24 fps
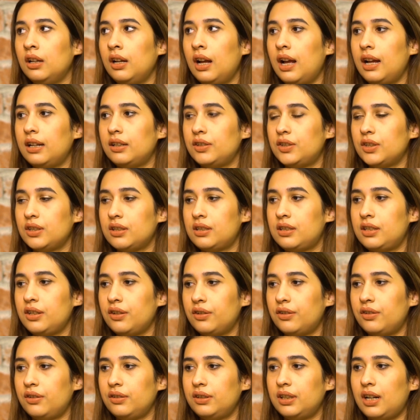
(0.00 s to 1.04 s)
and just you
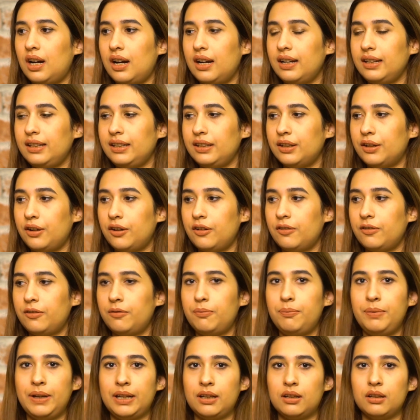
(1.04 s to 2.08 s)
know the idea
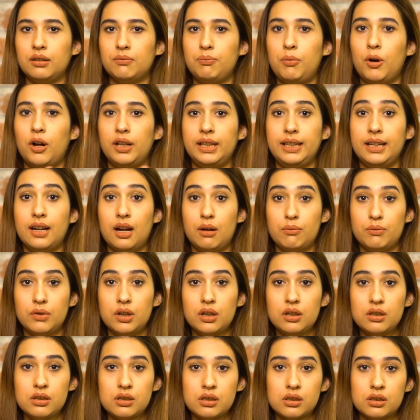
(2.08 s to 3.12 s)
of being
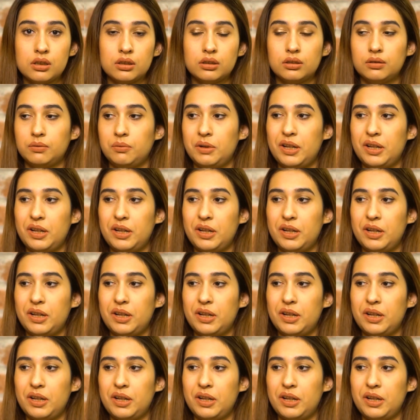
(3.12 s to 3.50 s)
polyamorous